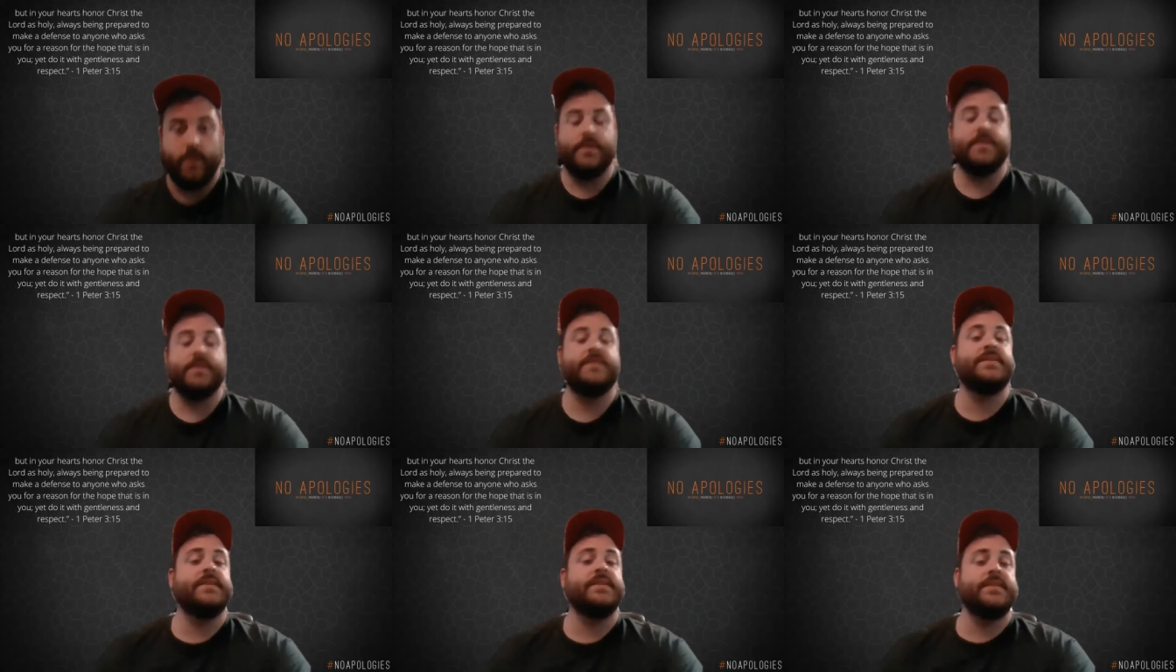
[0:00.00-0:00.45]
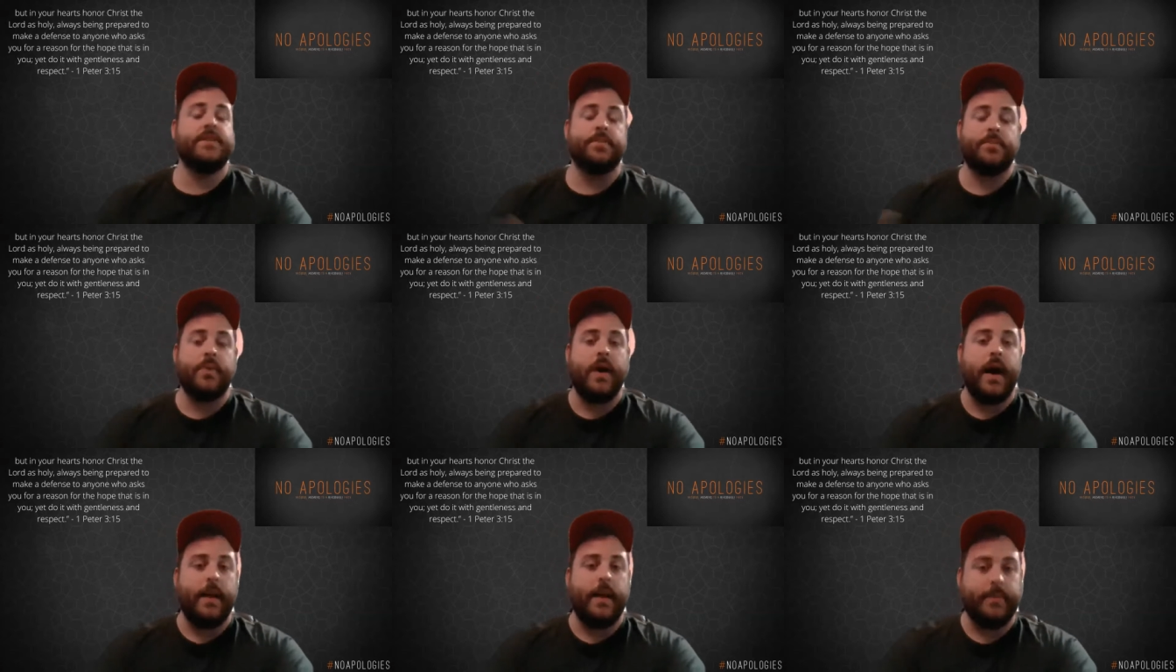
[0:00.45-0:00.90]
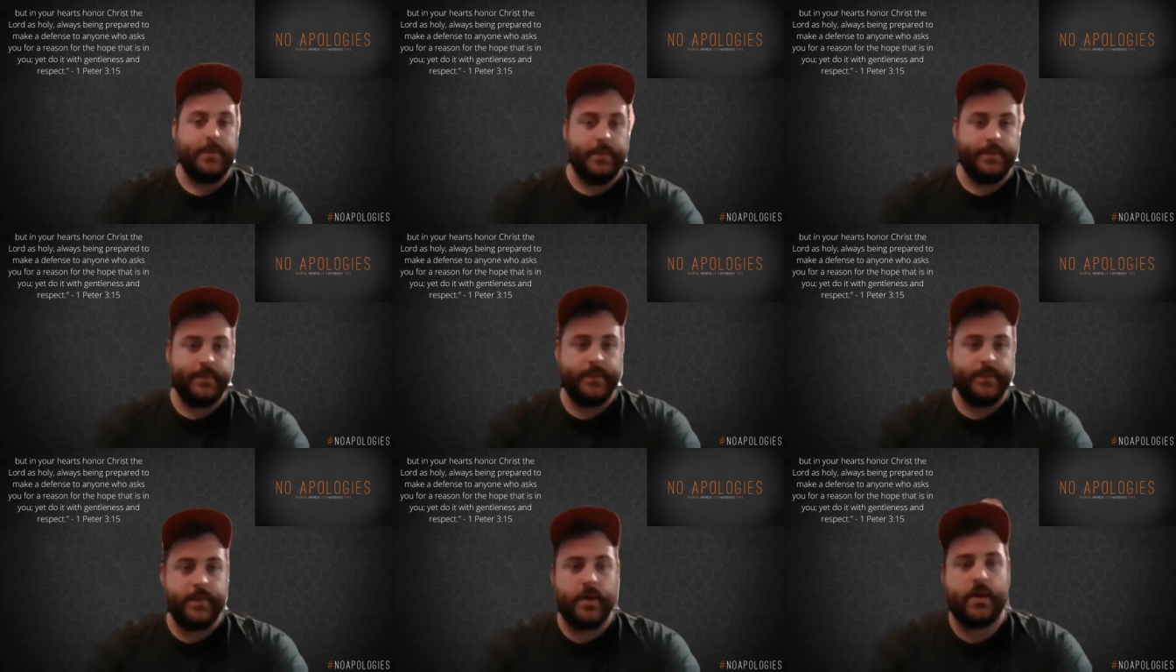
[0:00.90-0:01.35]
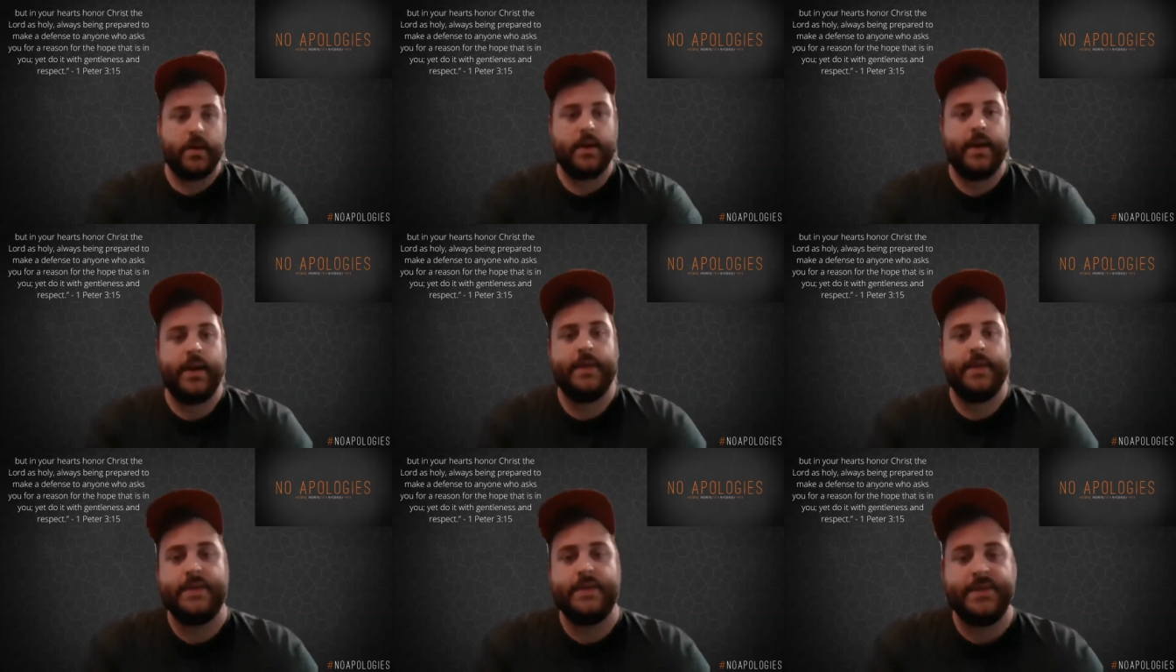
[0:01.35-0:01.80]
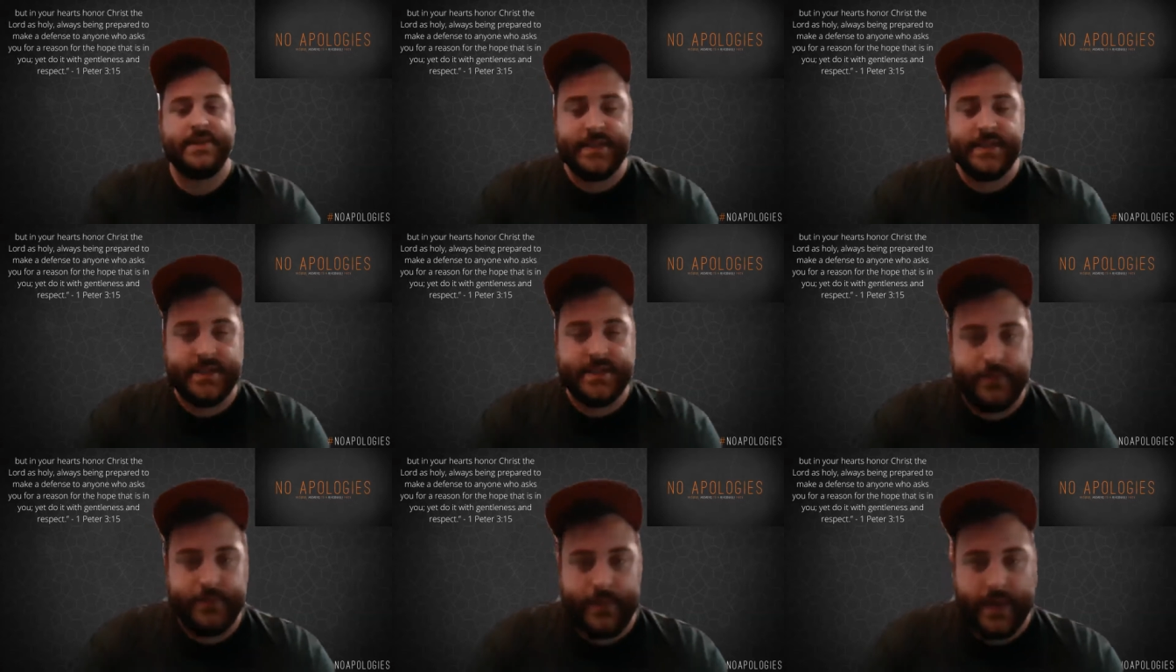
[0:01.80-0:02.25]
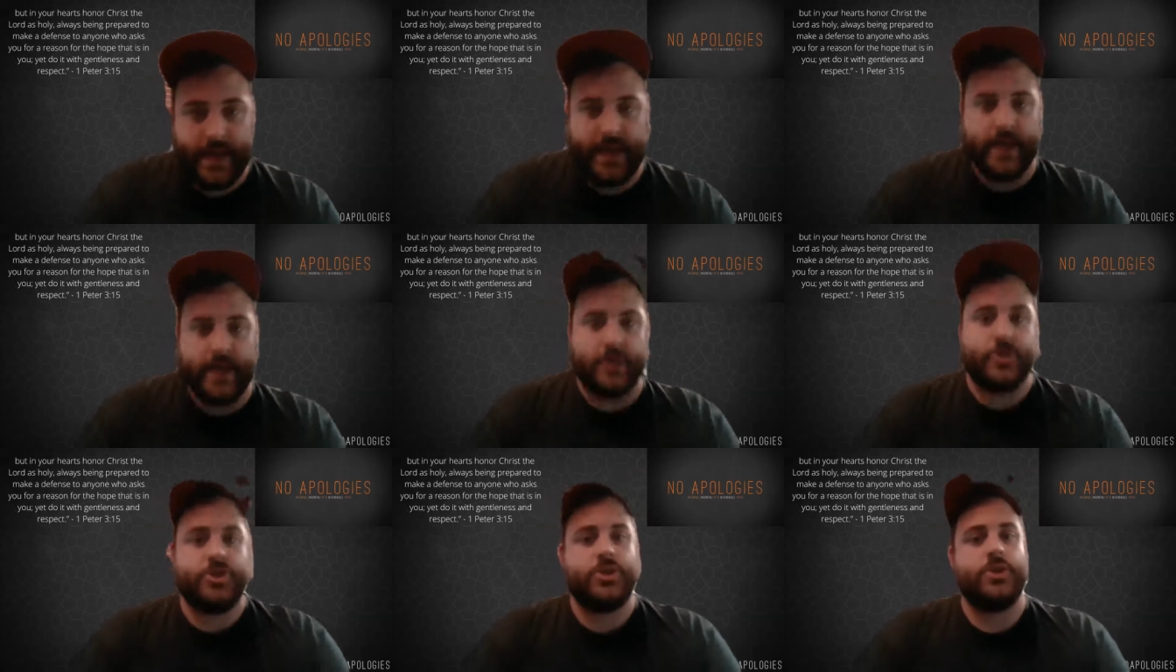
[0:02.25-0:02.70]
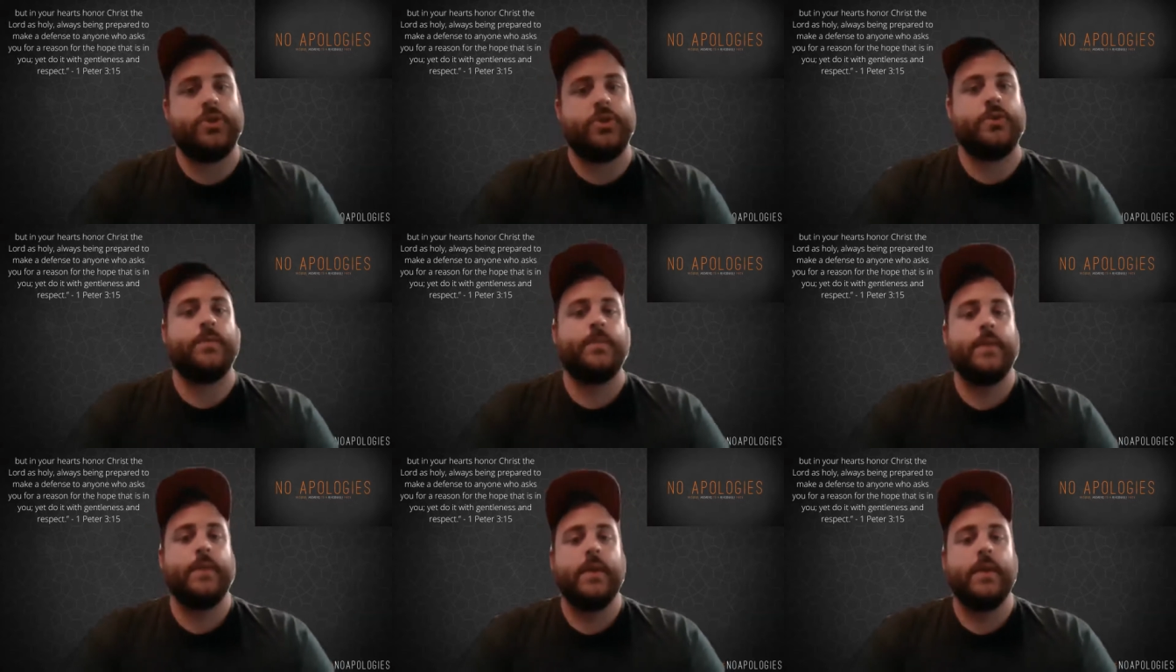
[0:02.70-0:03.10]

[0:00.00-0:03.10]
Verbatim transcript: This is the problem. All right. This is the big issue